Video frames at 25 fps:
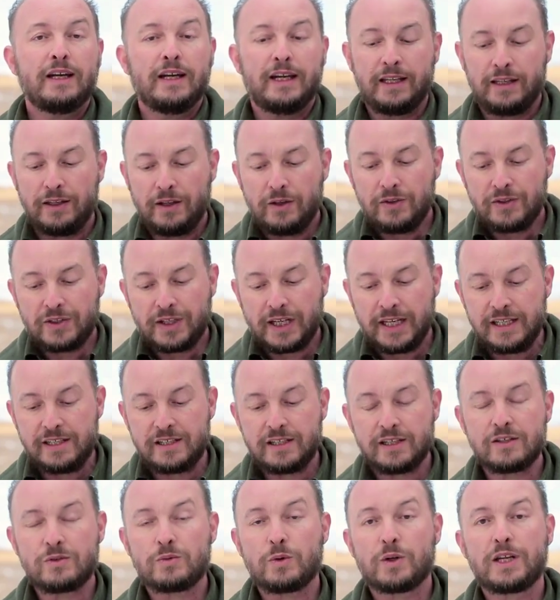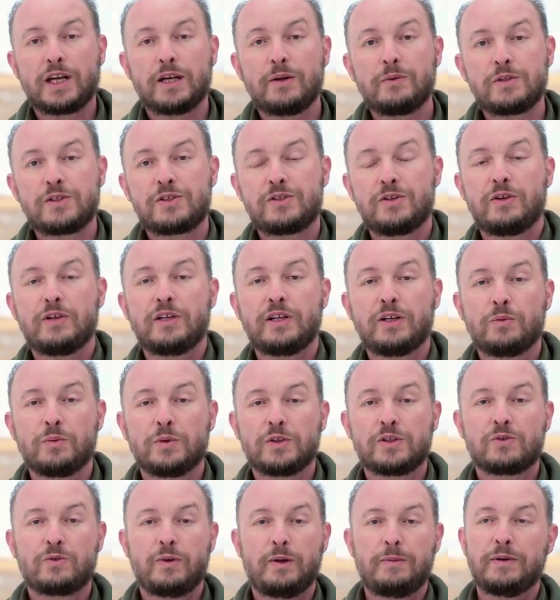In those cases, what I was doing
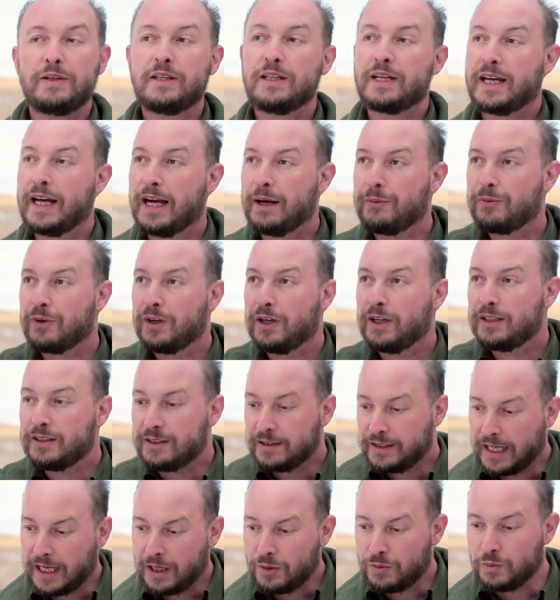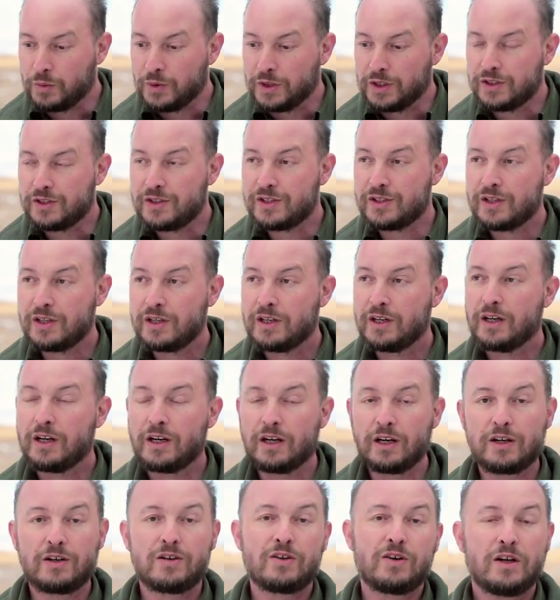was sweeping the camera downwards
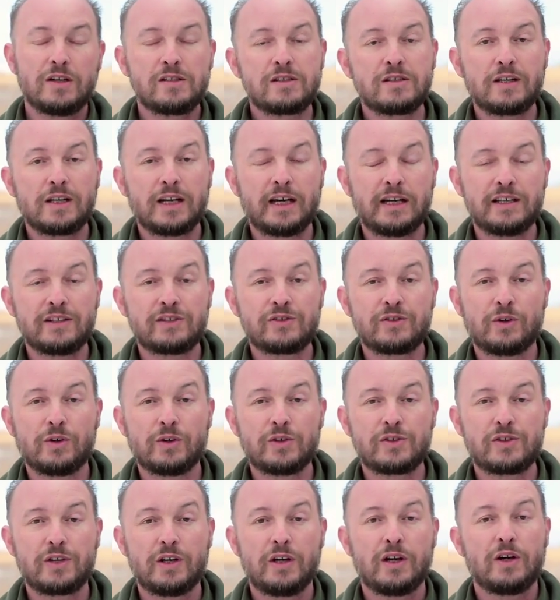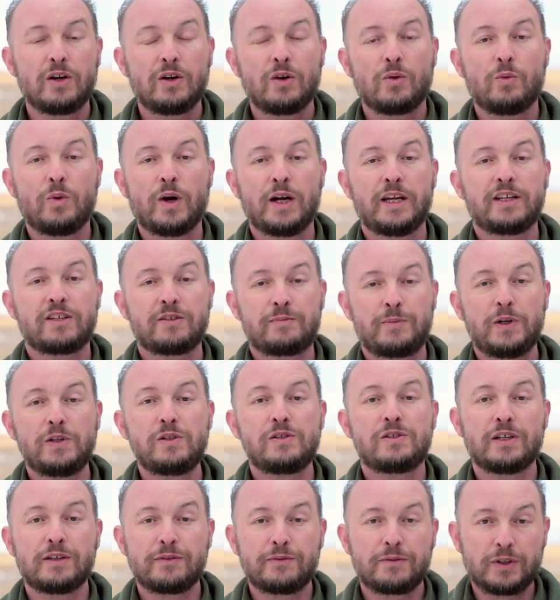across the light source while
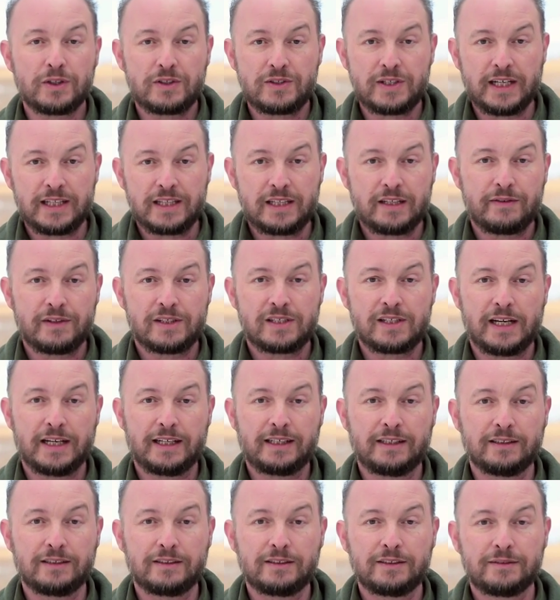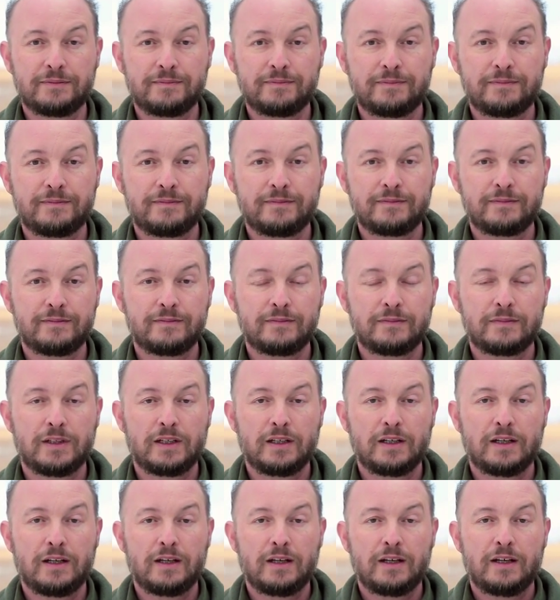exposing for 1/10 of a second.
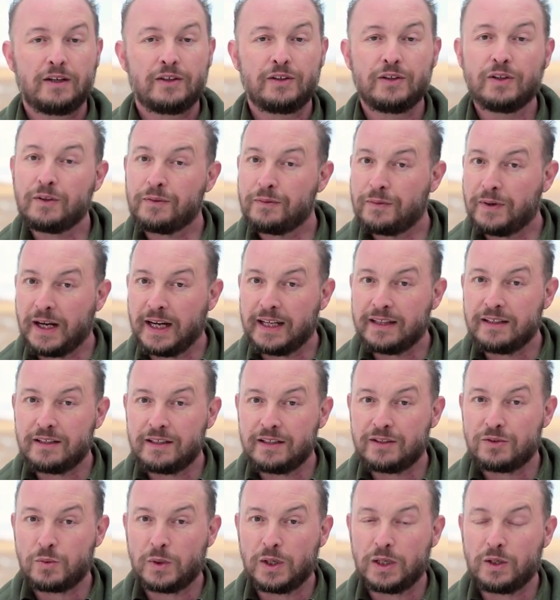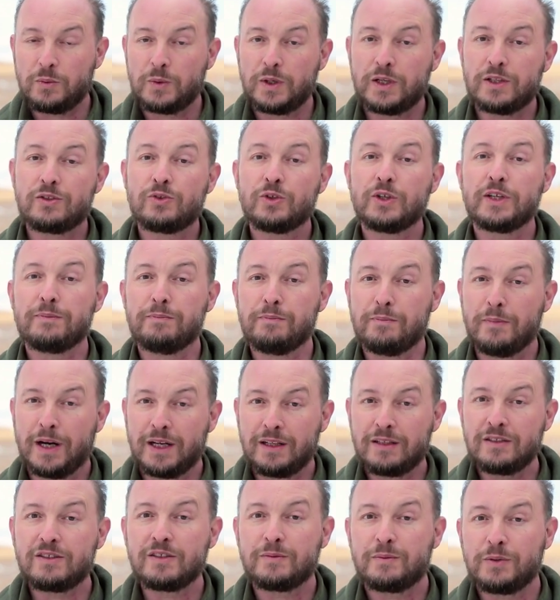You'll find that it's well worth doing
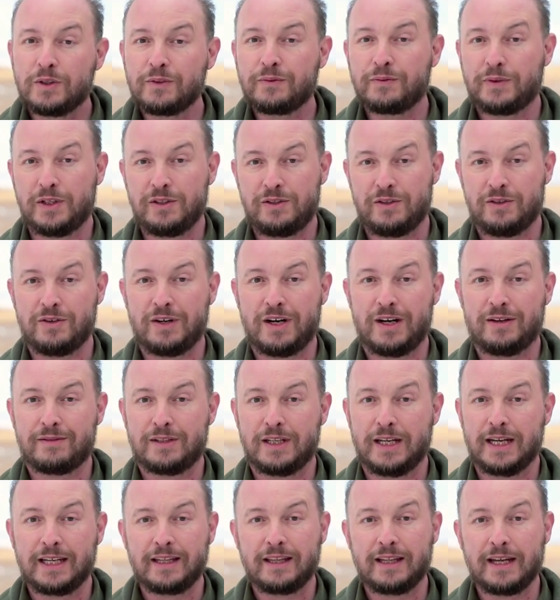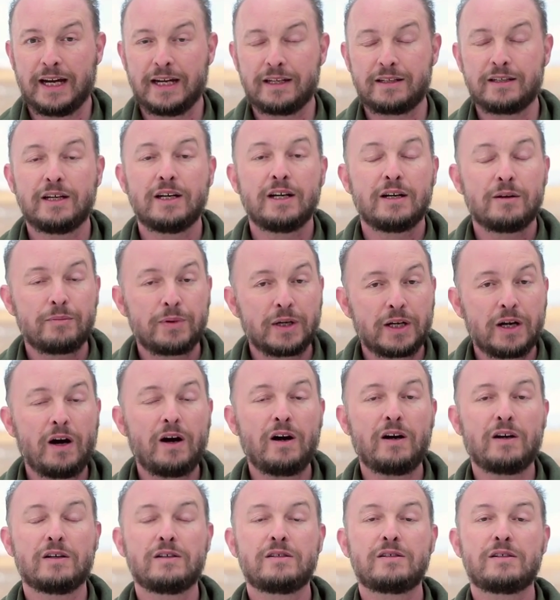multiple photographs like that
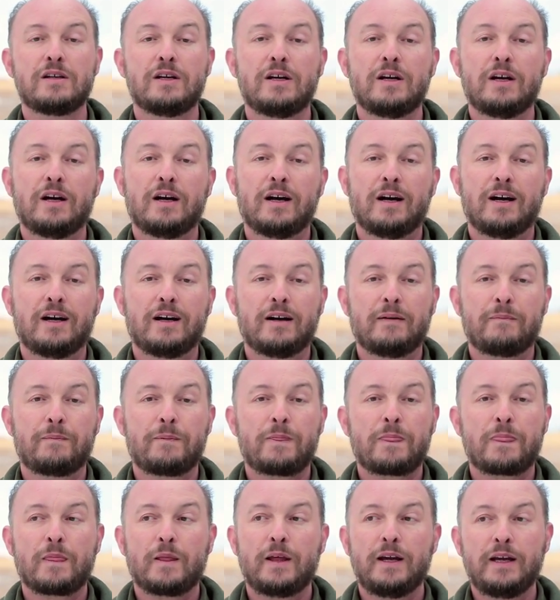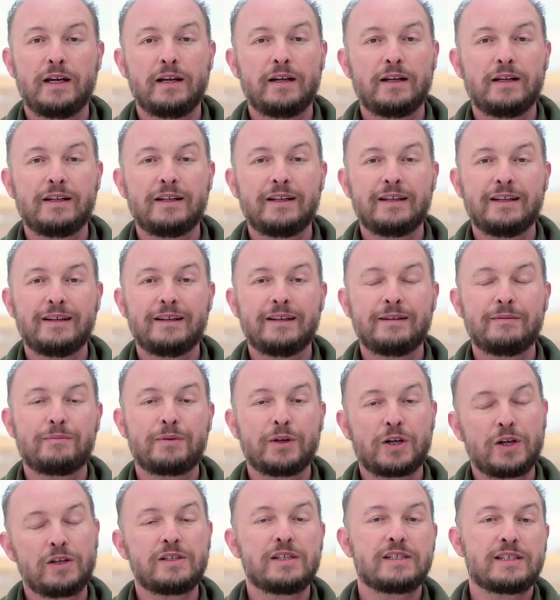because
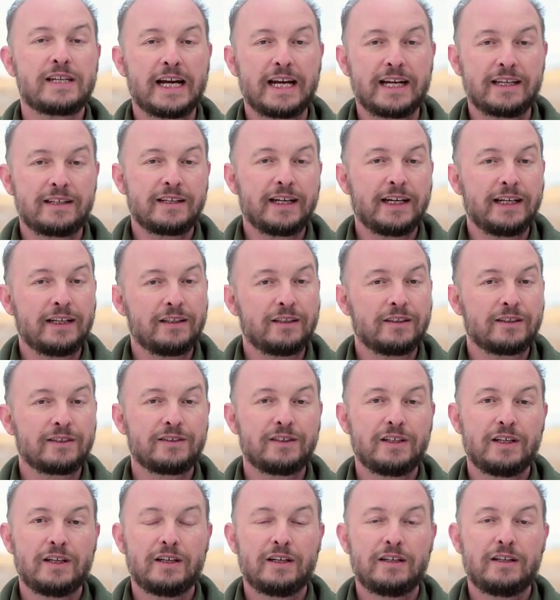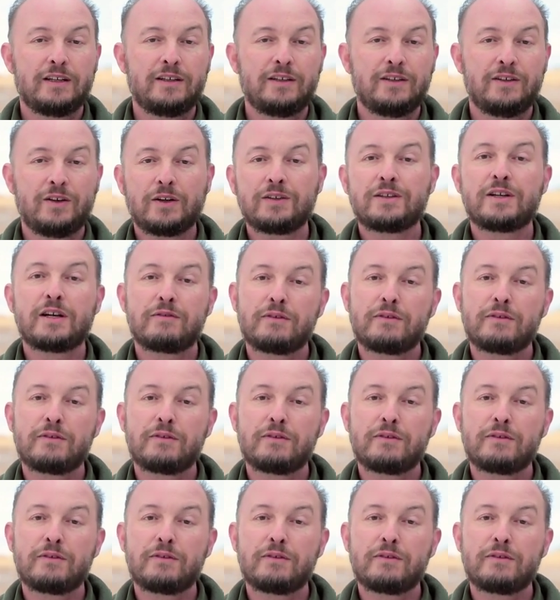it's handheld, not